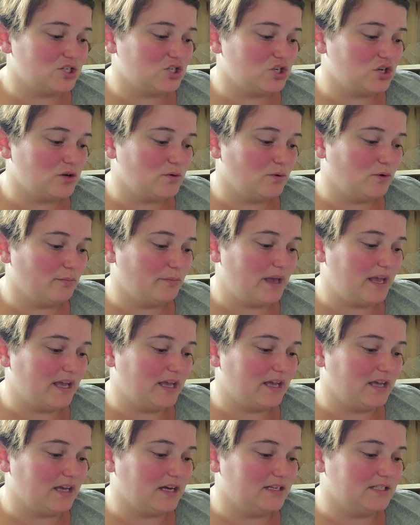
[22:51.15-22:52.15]
she will
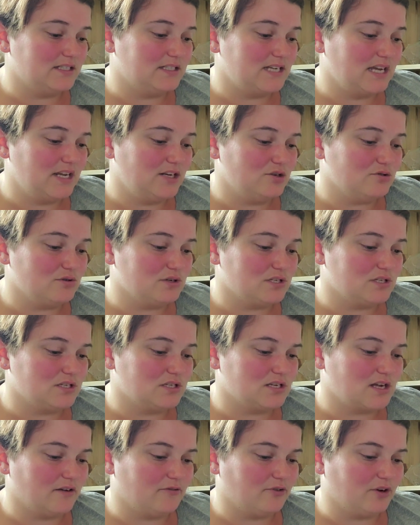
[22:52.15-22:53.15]
make a dangerous
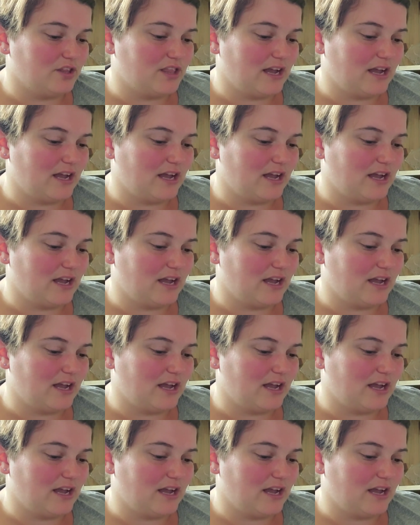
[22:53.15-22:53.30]
discovery